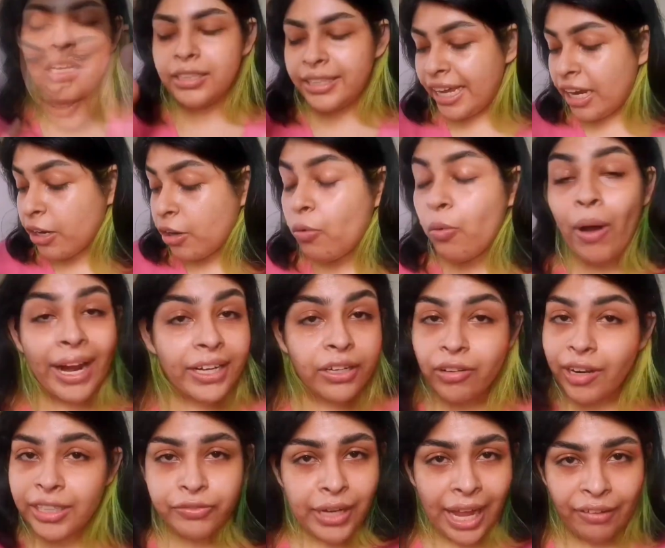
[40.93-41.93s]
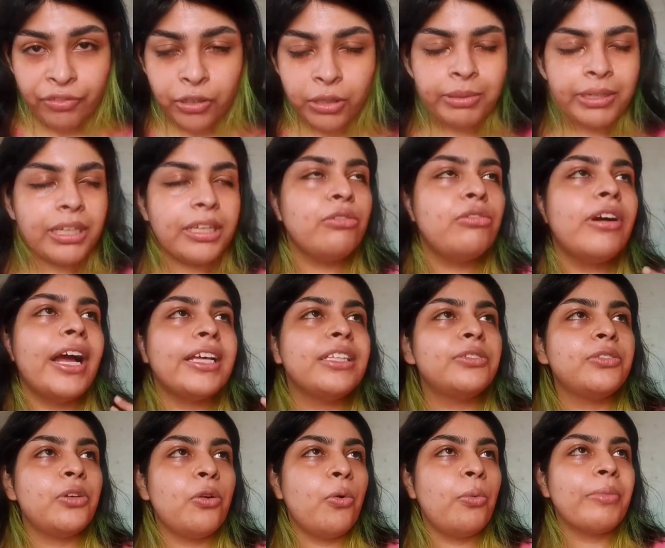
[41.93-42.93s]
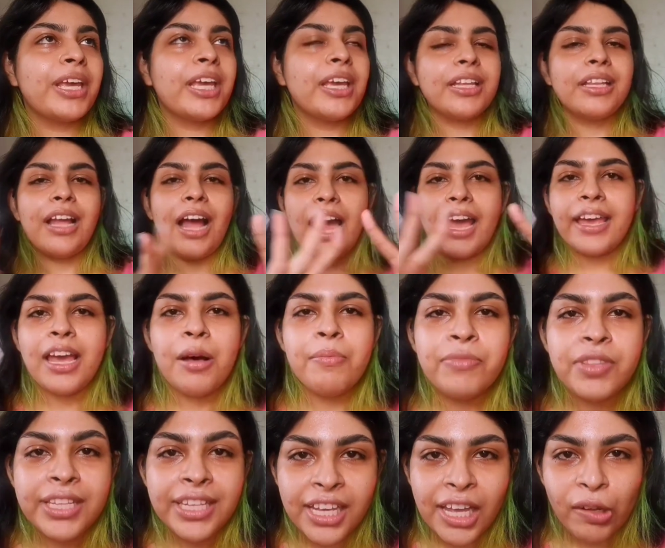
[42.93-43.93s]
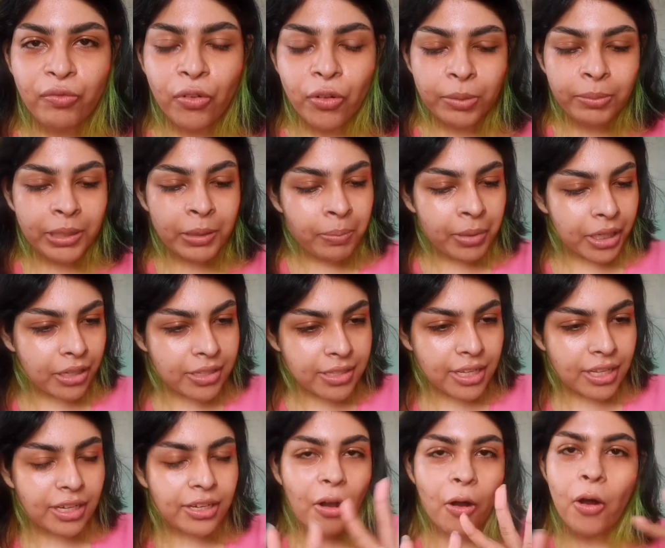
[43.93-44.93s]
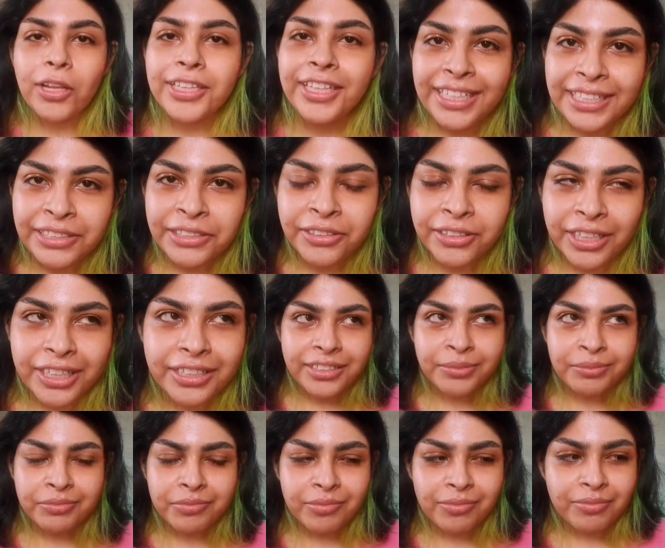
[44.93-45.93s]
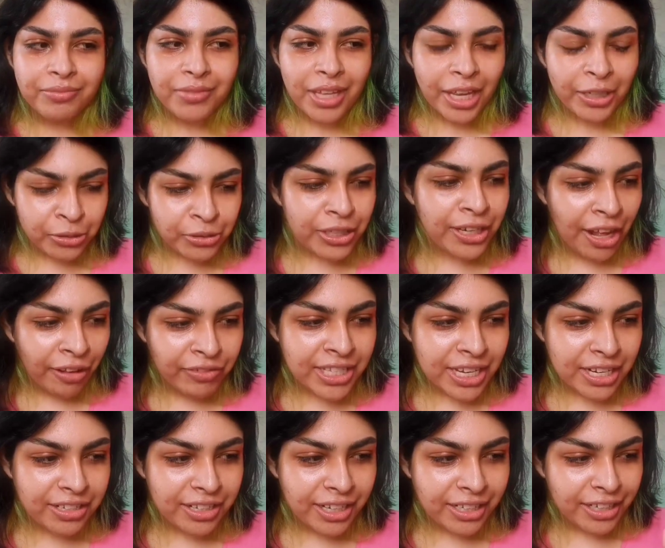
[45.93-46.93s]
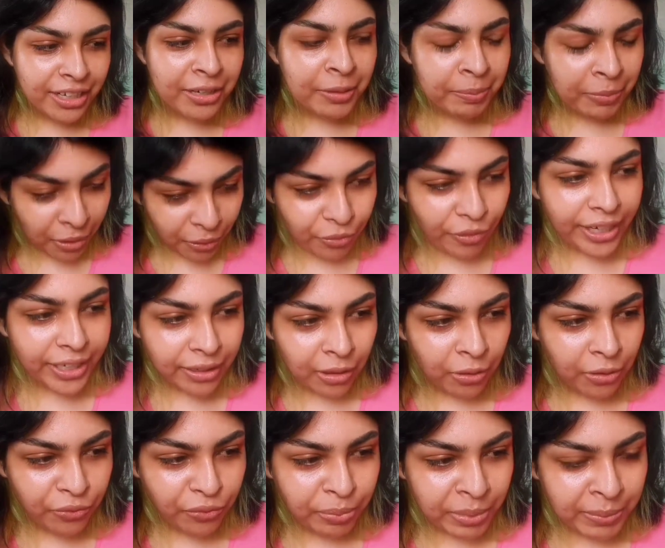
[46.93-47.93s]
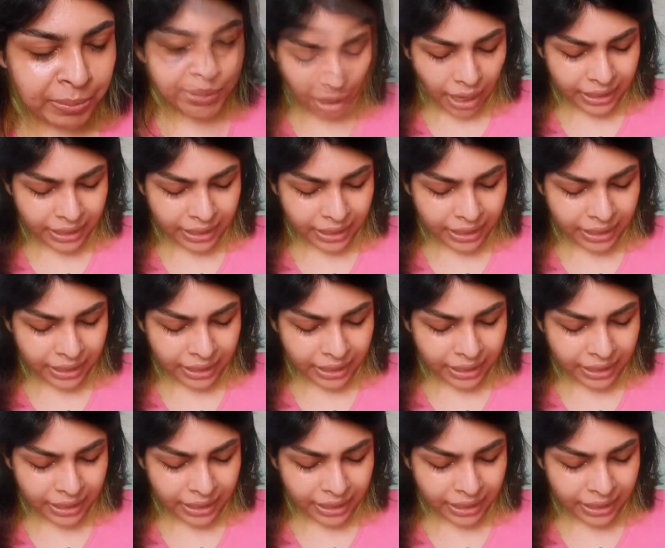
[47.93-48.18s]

they are quite quite affordable you guys know me i am the affordable person on the internet I shouldn't have said that. There are quite a lot of people. I